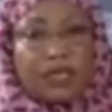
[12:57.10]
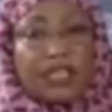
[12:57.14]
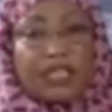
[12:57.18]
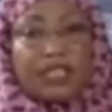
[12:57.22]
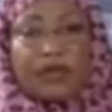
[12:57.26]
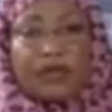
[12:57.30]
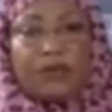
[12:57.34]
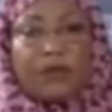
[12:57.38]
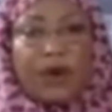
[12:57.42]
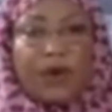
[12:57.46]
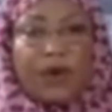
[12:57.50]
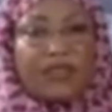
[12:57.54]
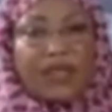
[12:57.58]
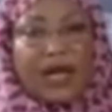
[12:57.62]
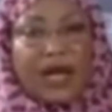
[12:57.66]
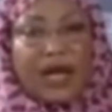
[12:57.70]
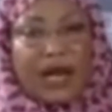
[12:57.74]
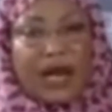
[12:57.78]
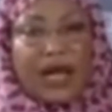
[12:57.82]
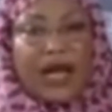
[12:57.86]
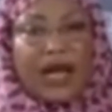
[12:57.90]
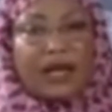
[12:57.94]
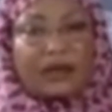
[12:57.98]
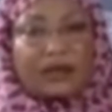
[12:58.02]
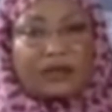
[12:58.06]
didn't want the
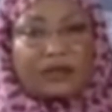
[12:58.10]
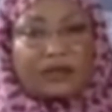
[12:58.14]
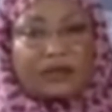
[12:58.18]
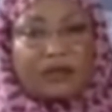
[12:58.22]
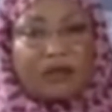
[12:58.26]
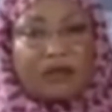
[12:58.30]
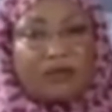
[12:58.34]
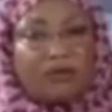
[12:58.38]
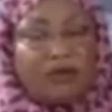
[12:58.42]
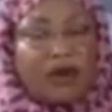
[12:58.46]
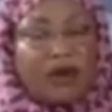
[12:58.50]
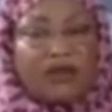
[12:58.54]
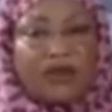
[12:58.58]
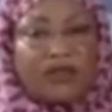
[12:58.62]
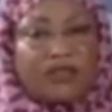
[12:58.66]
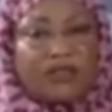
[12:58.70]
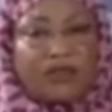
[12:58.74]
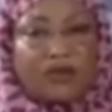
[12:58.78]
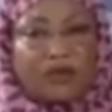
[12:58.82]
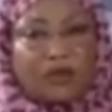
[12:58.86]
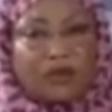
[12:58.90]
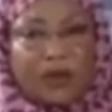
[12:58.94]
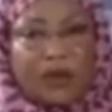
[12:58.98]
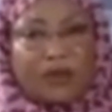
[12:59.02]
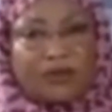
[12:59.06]
alliance for
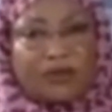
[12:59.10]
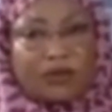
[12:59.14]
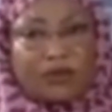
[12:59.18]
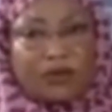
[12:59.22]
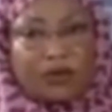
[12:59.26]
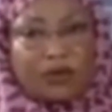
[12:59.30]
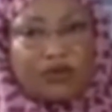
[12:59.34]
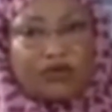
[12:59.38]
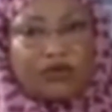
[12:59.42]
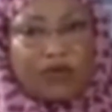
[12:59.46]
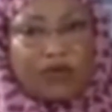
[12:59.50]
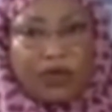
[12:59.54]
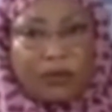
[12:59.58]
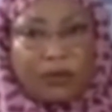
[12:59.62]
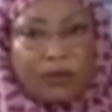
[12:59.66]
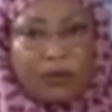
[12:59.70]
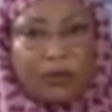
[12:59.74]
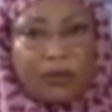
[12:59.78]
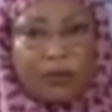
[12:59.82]
reasons best known to him,